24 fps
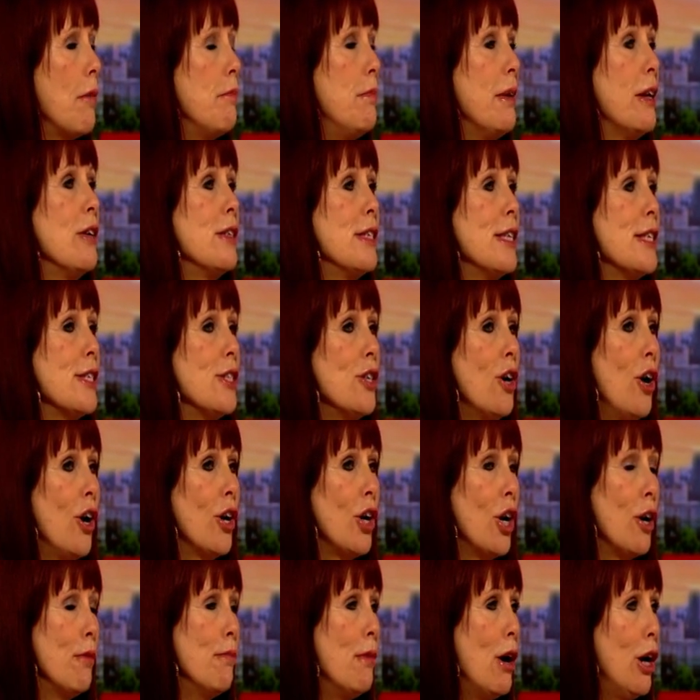Because it's not a
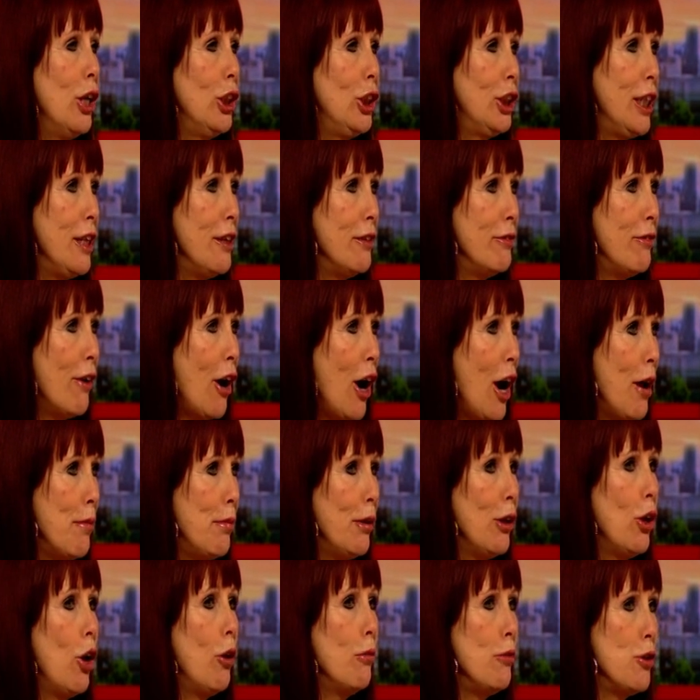commercially
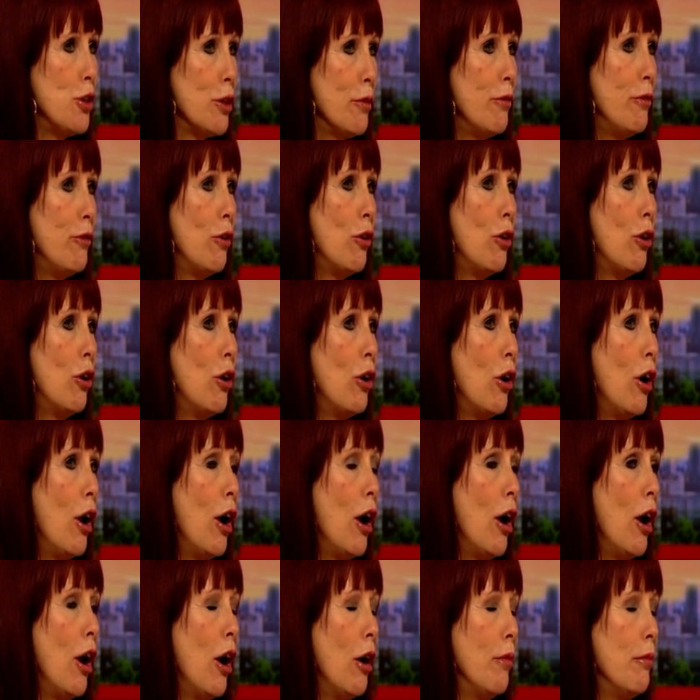viable option for
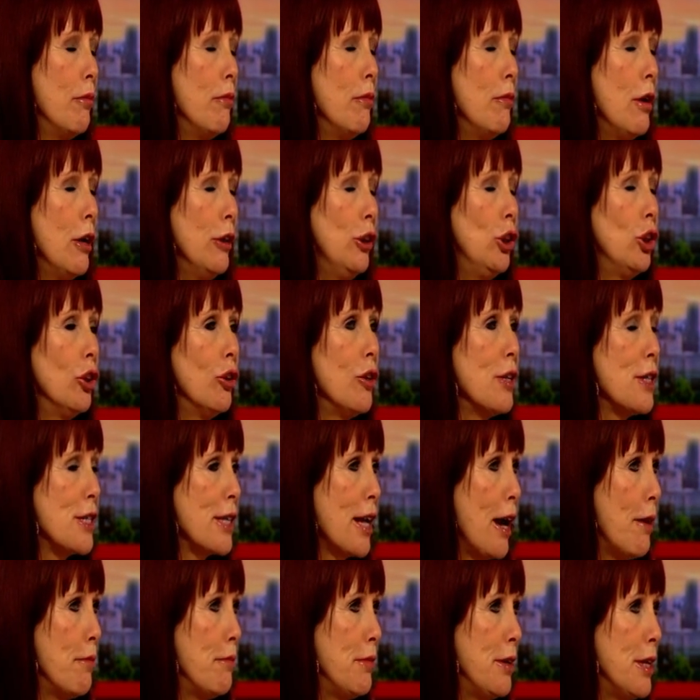insurance
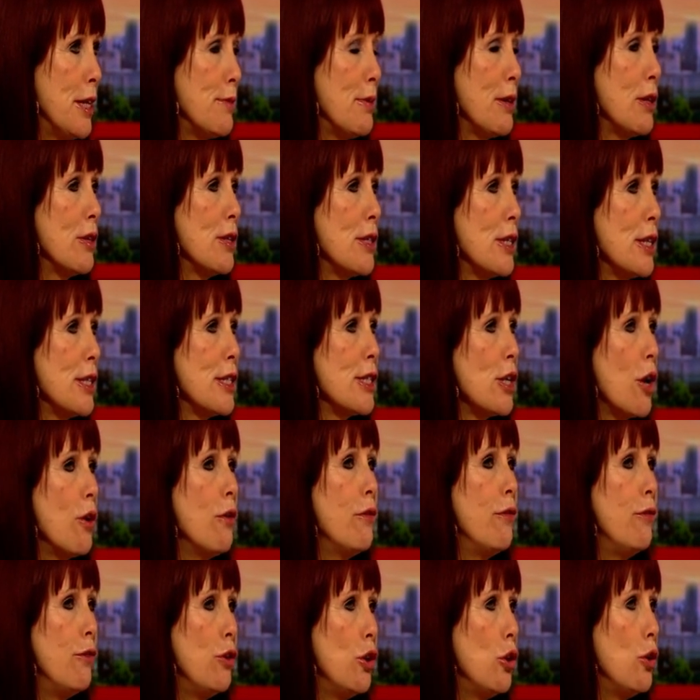companies, because there's so
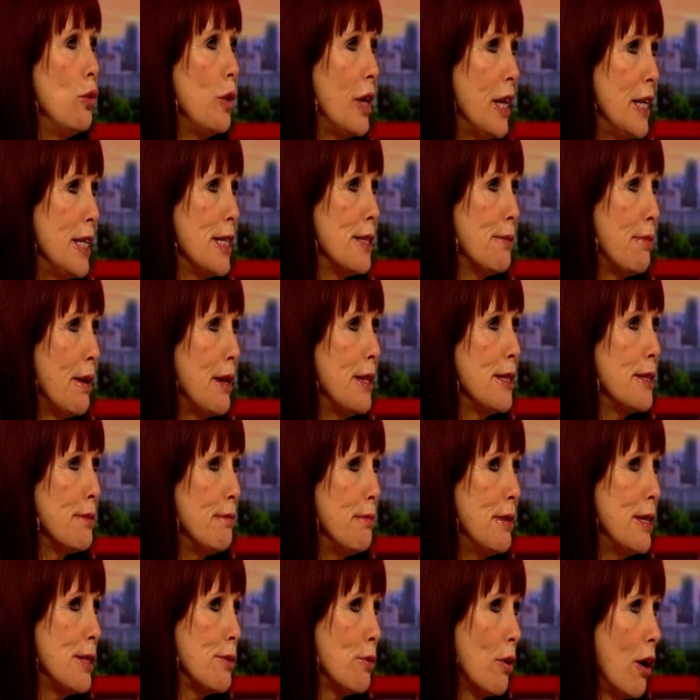few independent
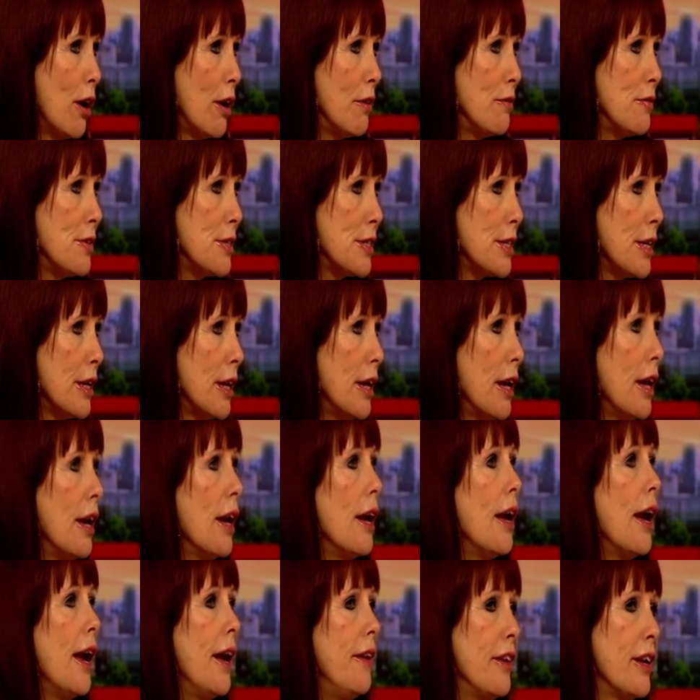midwives
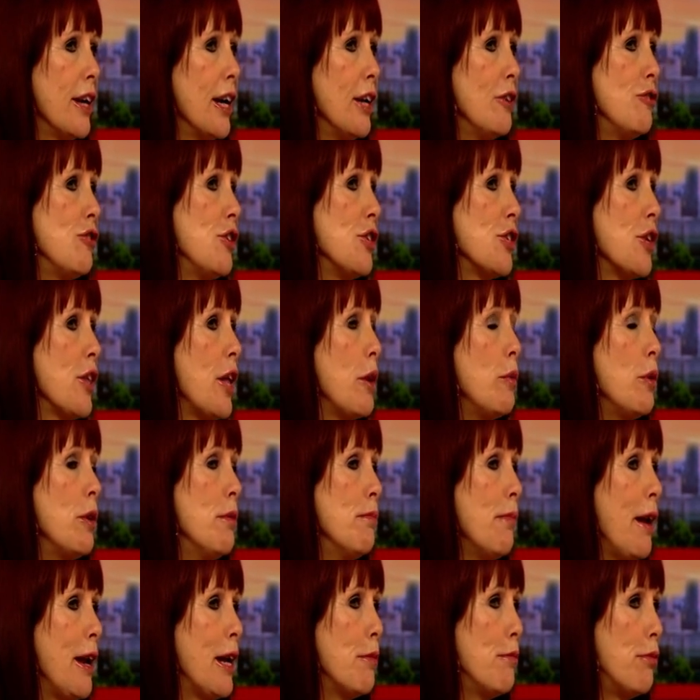in the country, so they wouldn't
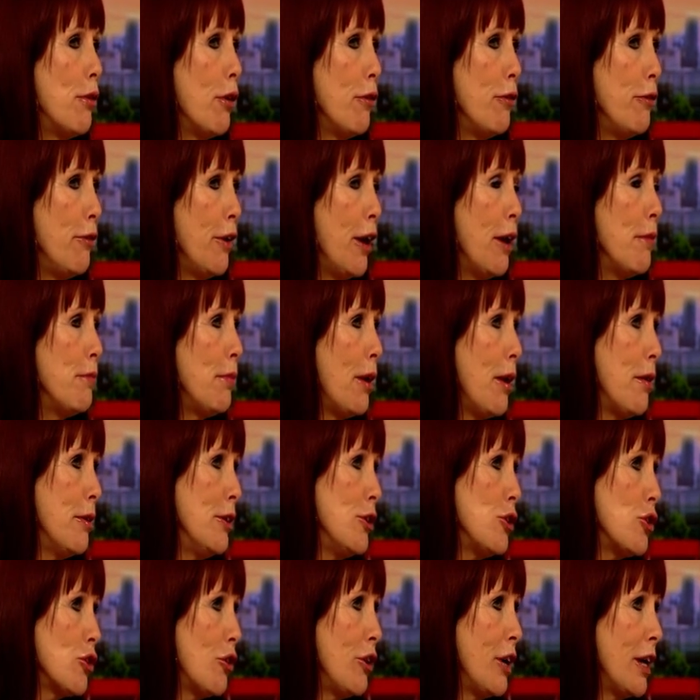make a profit by
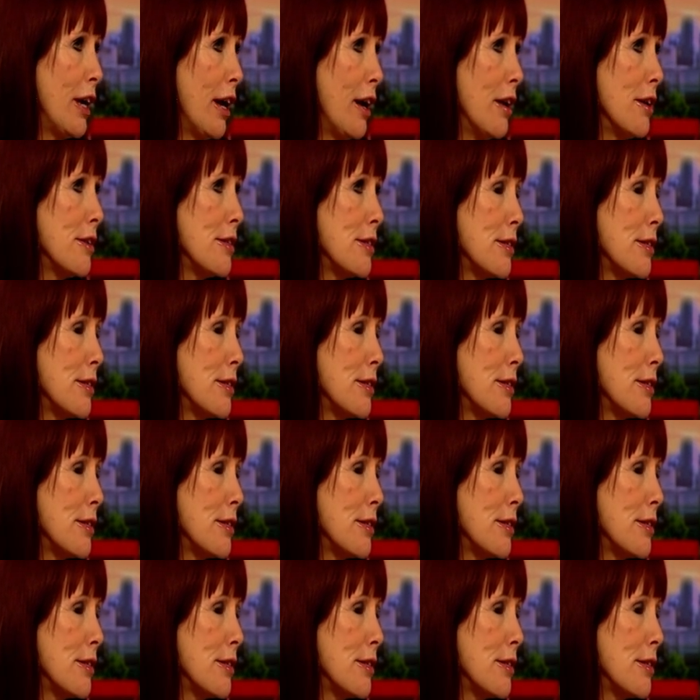insuring us.